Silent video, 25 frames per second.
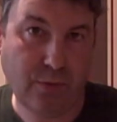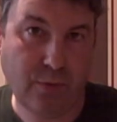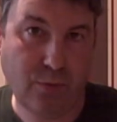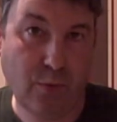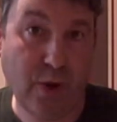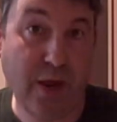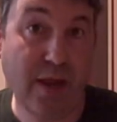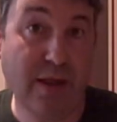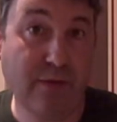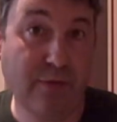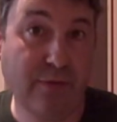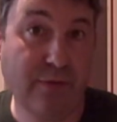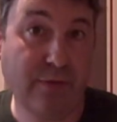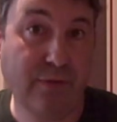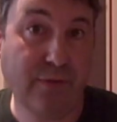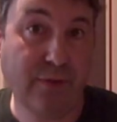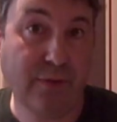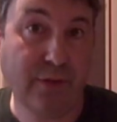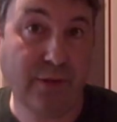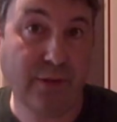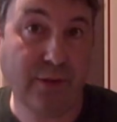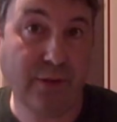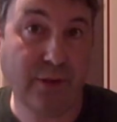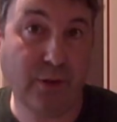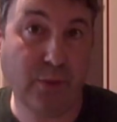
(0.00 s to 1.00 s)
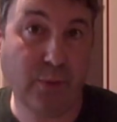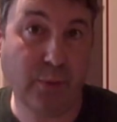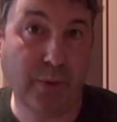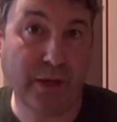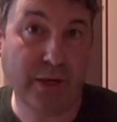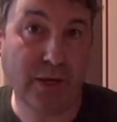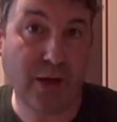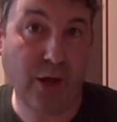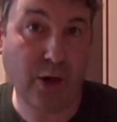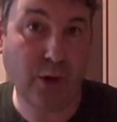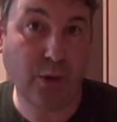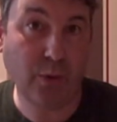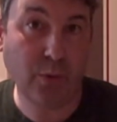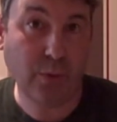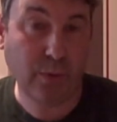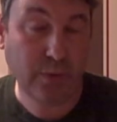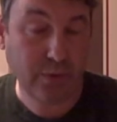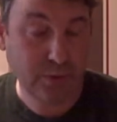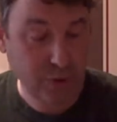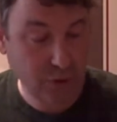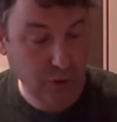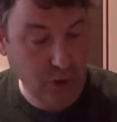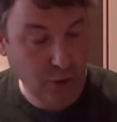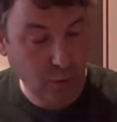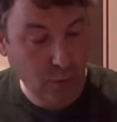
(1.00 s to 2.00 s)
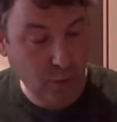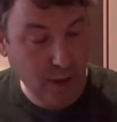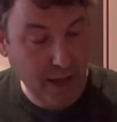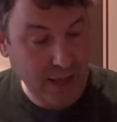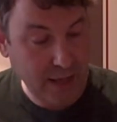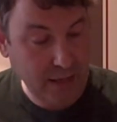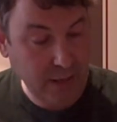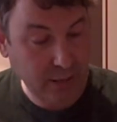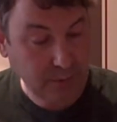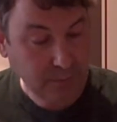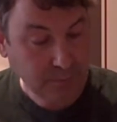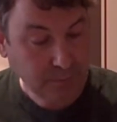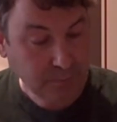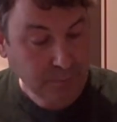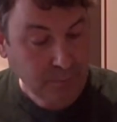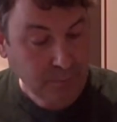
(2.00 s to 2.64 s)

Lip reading: riff that we know so well,